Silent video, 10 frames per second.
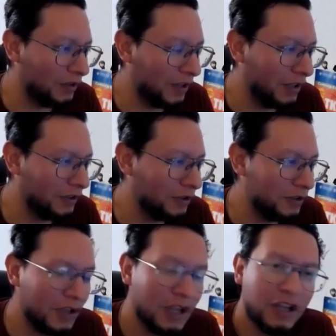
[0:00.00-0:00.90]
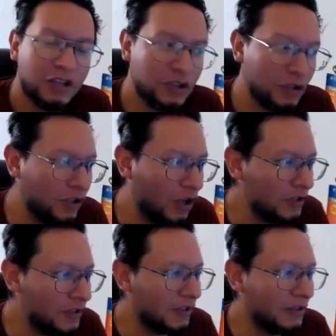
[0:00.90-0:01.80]
Educators should
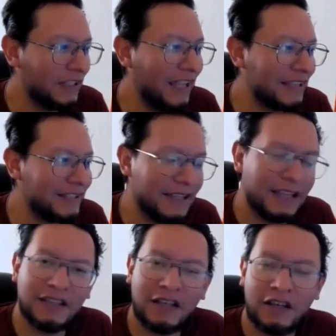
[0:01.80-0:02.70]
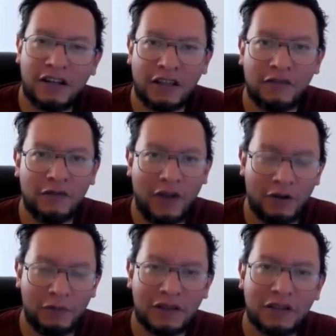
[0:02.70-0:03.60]
constantly assess the learning
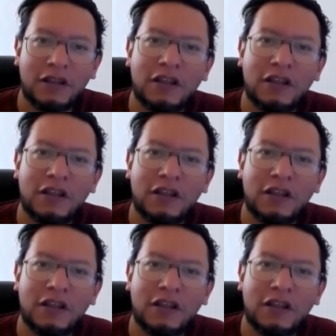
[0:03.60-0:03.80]
environment.